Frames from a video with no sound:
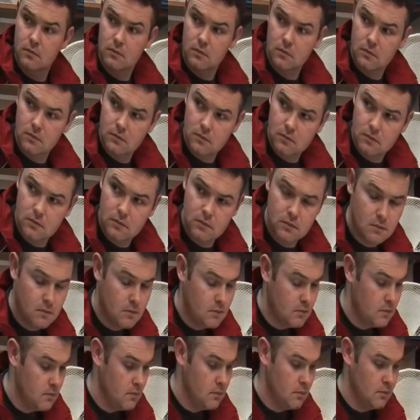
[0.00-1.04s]

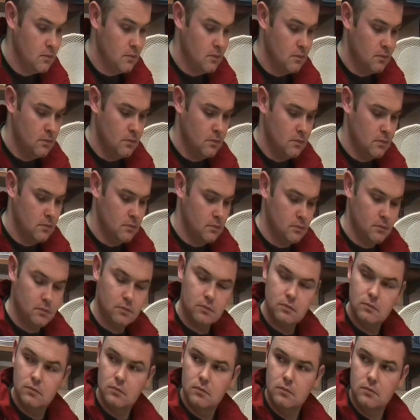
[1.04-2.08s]

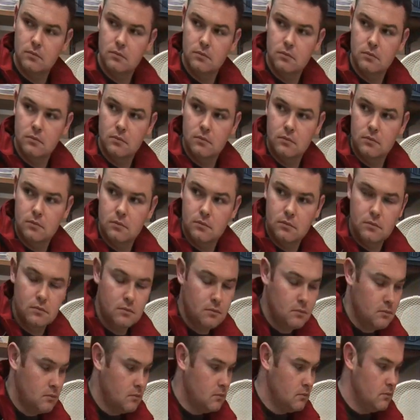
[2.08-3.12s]

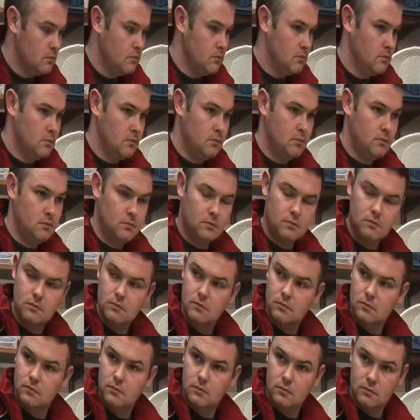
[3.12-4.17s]

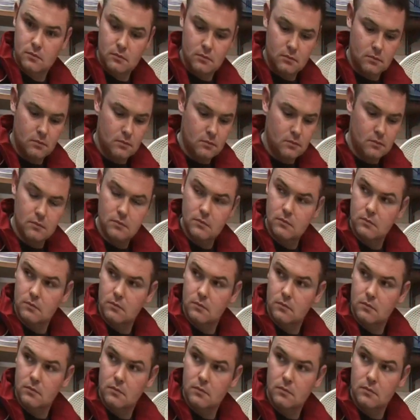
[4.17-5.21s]

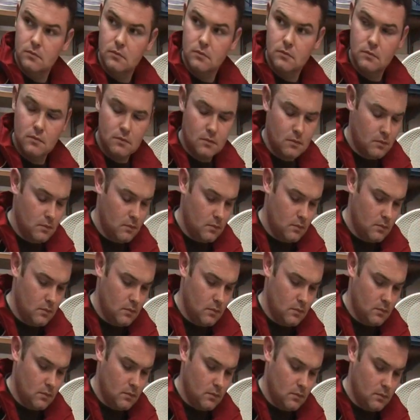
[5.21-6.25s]

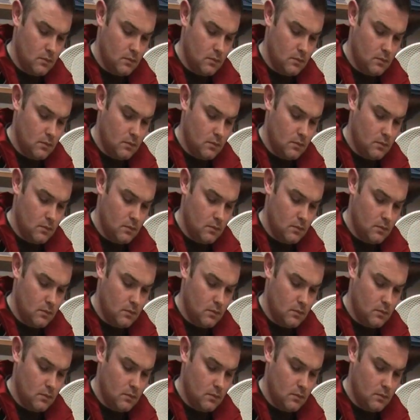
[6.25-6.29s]
(silence)